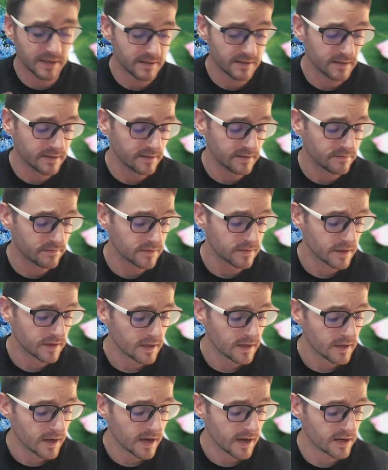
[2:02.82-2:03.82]
leaf
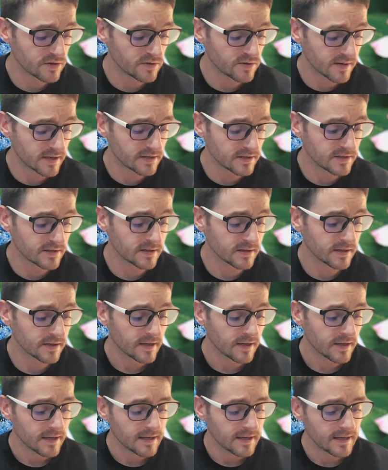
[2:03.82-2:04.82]
hydrangea.
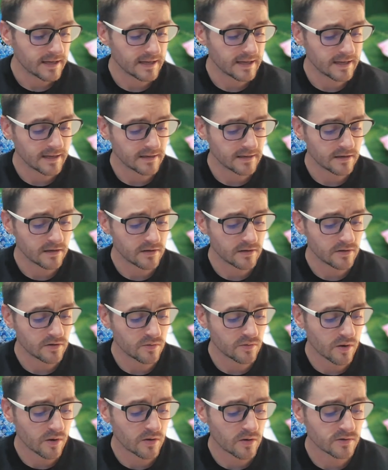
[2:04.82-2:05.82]
And
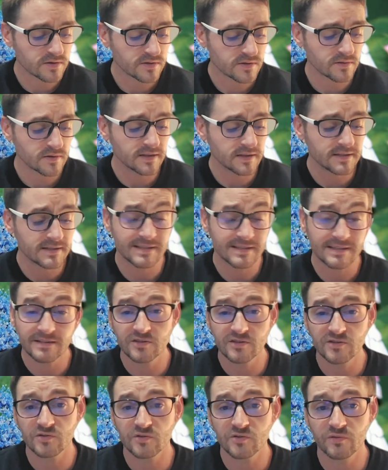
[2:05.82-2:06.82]
you're also going to see
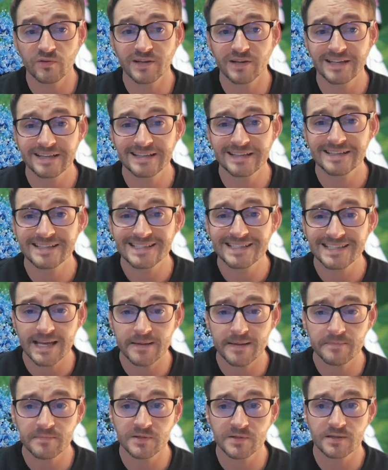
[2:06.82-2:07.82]
those green
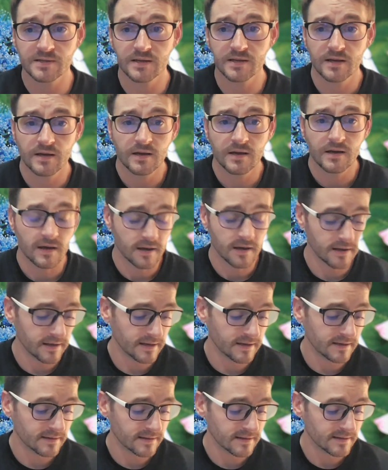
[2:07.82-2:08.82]
stems
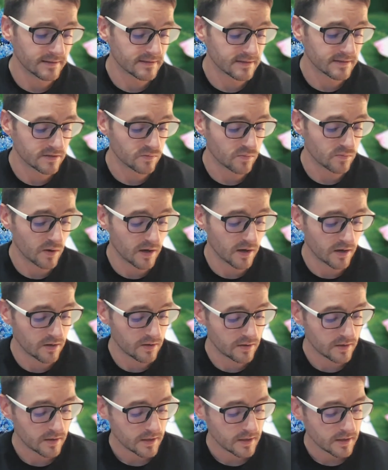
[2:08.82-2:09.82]
in this as
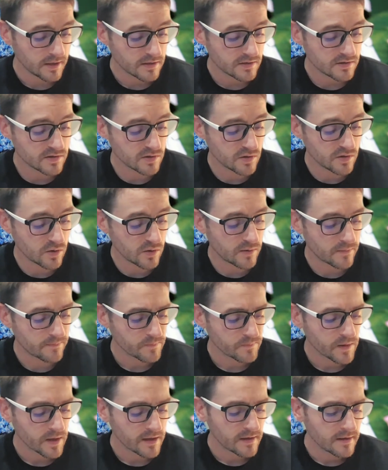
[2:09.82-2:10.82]
well. So
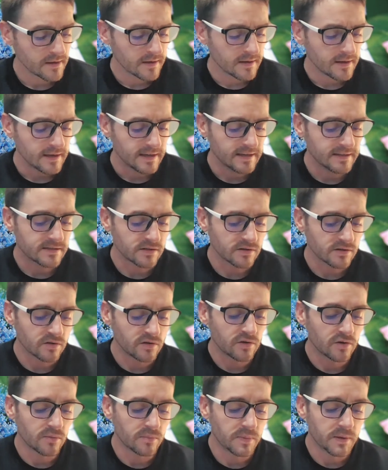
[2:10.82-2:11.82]
it's a
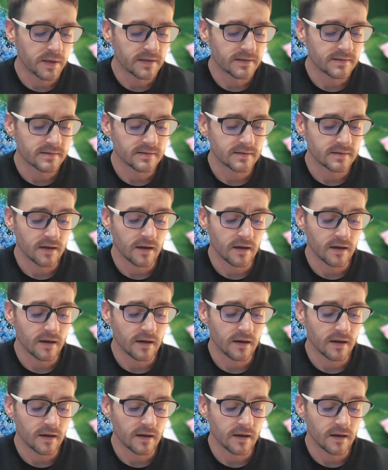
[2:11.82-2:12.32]
little bit